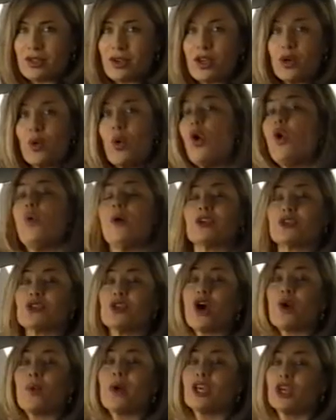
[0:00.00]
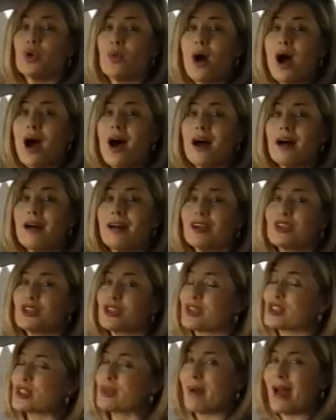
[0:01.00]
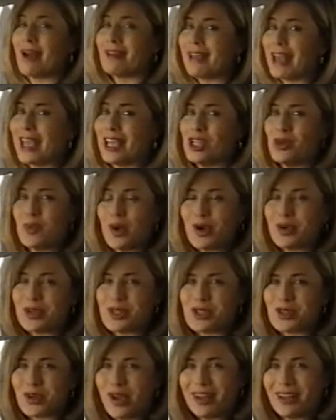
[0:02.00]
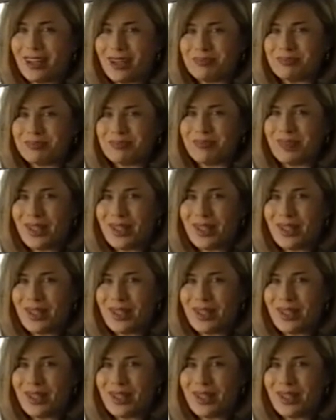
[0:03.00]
so you'll always know where you are just about anywhere in Australia.